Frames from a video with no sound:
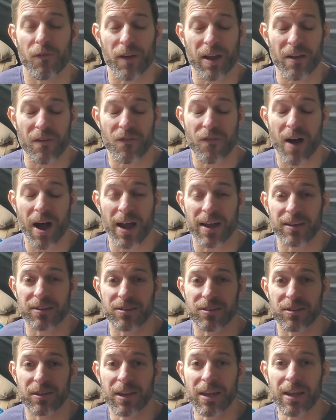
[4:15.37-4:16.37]
If
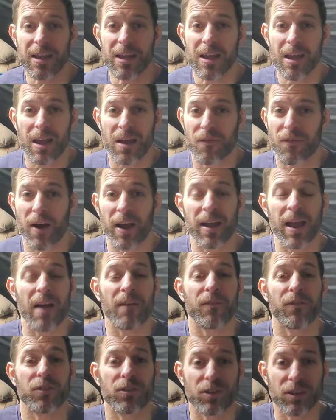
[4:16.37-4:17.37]
I
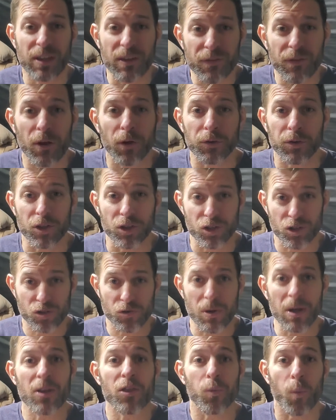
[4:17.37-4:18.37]
have difficulty
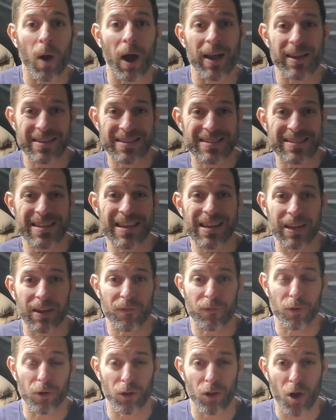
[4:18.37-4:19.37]
strength-wise sitting
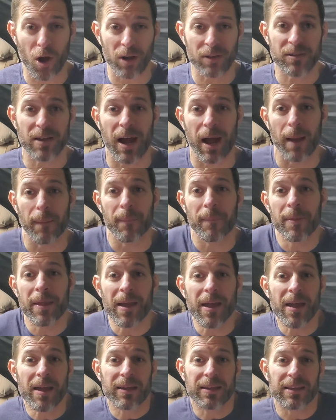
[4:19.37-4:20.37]
for a long time,
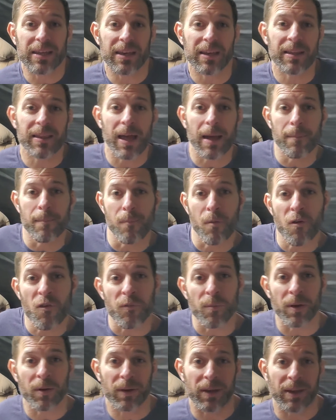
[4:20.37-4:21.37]
getting that
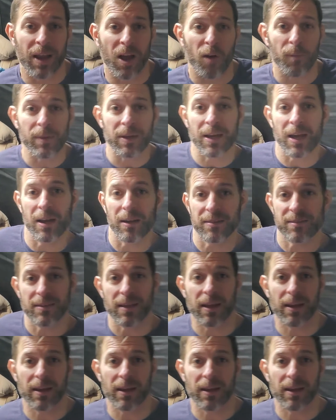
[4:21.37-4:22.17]
movement can help me kind of